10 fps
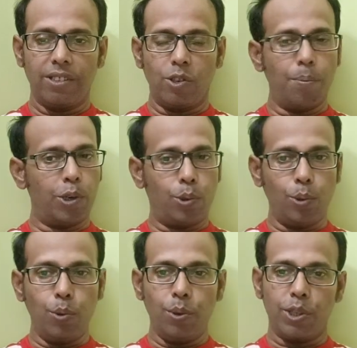number
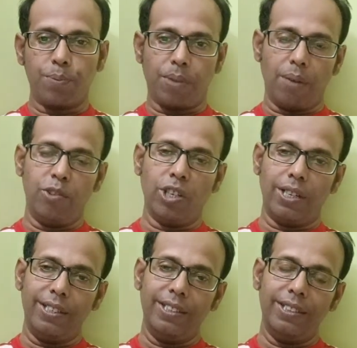2 sperm
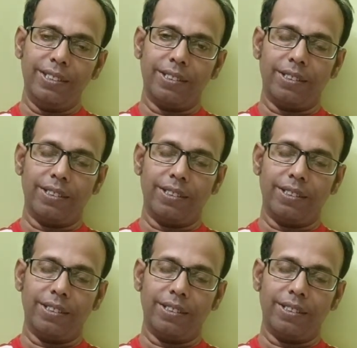journey,